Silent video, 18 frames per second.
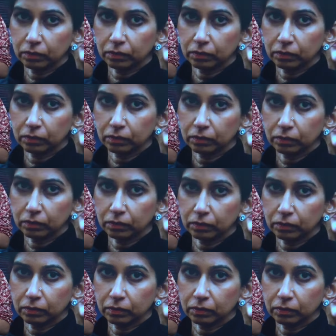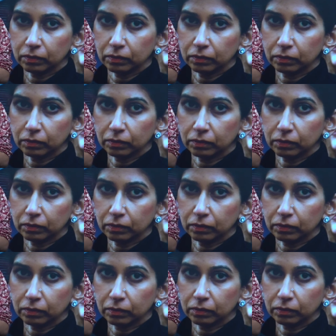
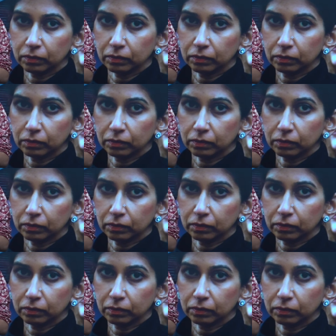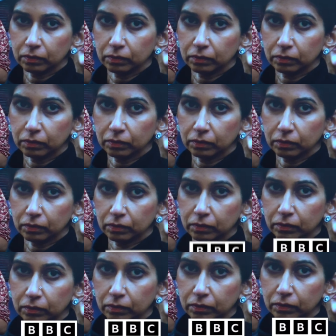(silent)